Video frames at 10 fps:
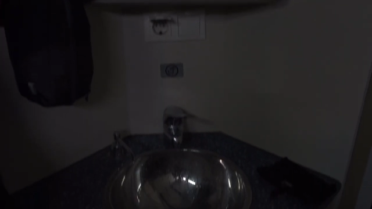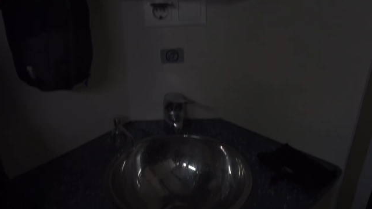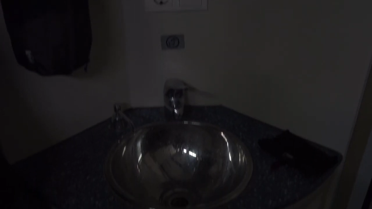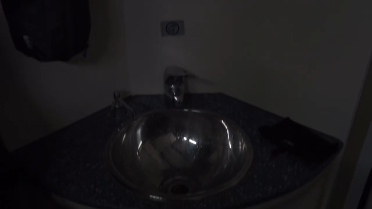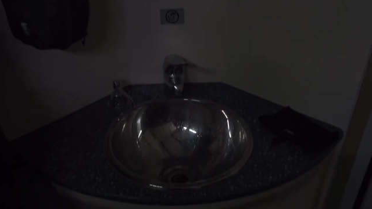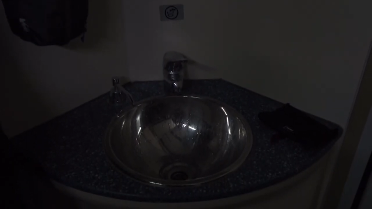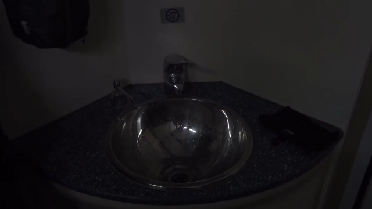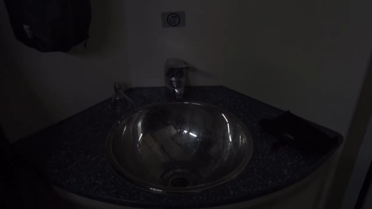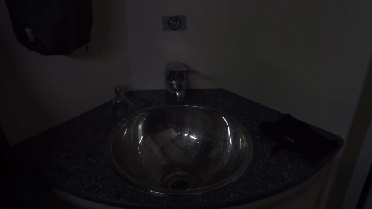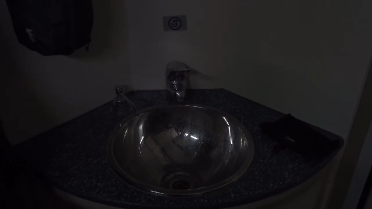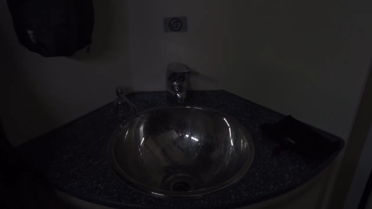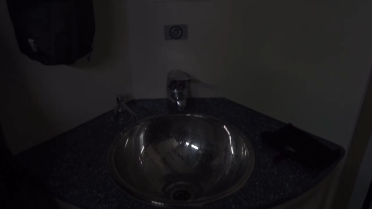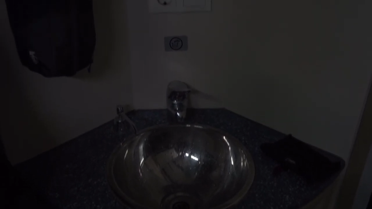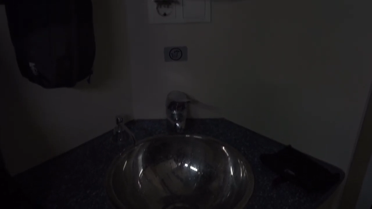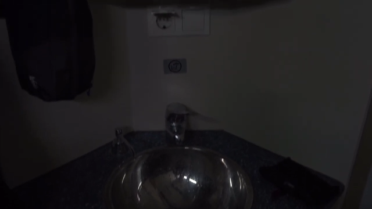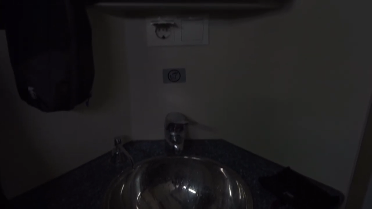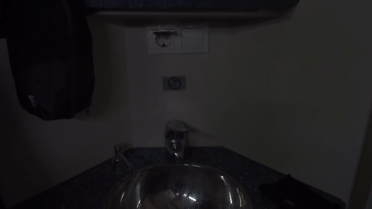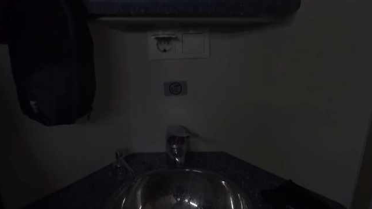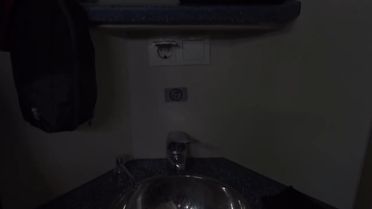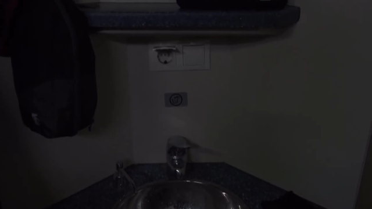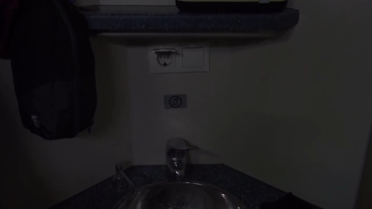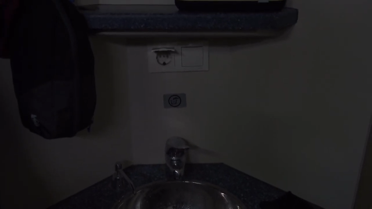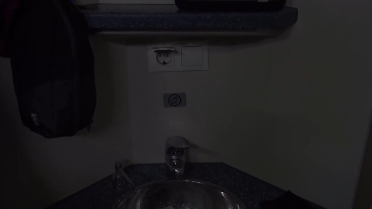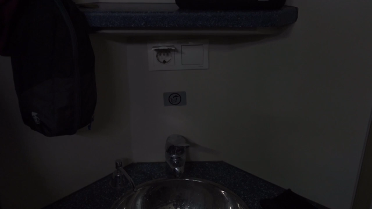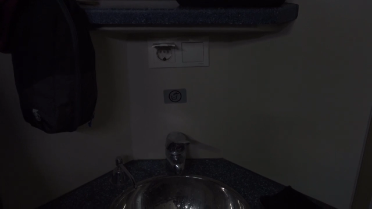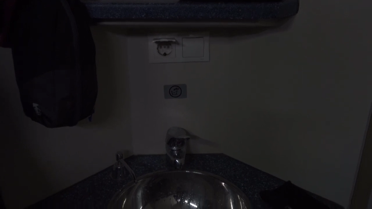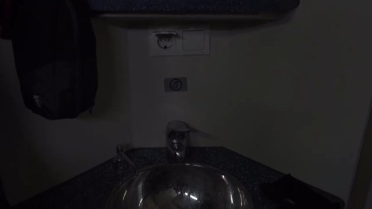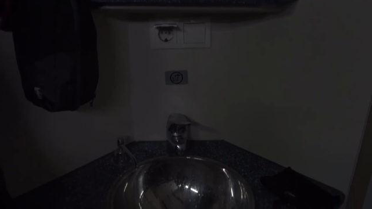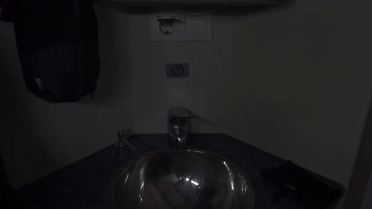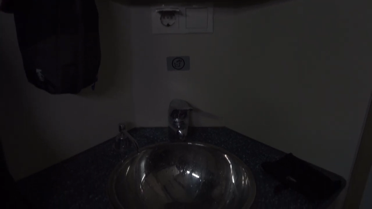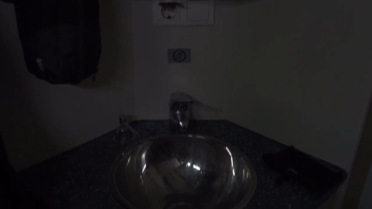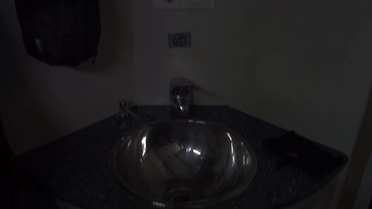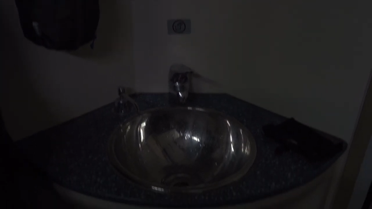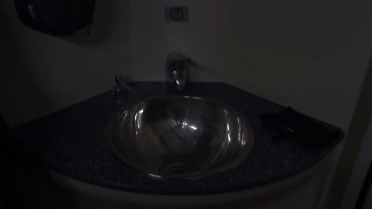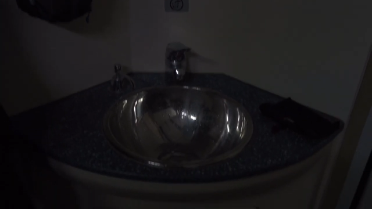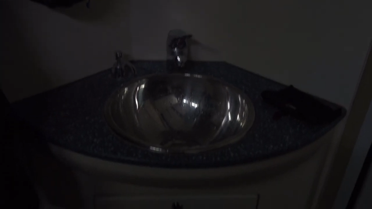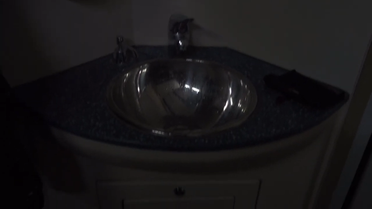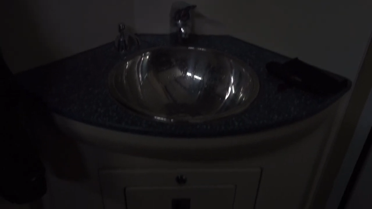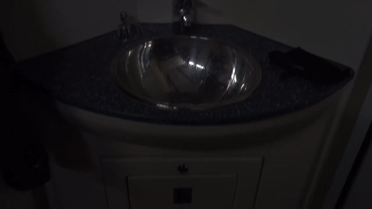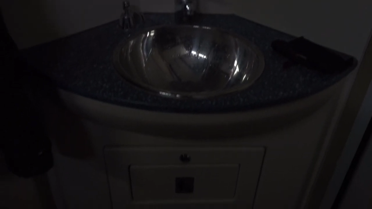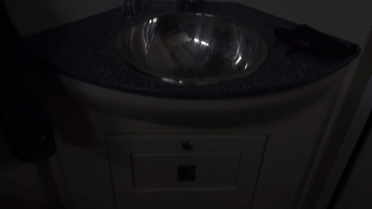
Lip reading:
Nobody's mouth can be seen.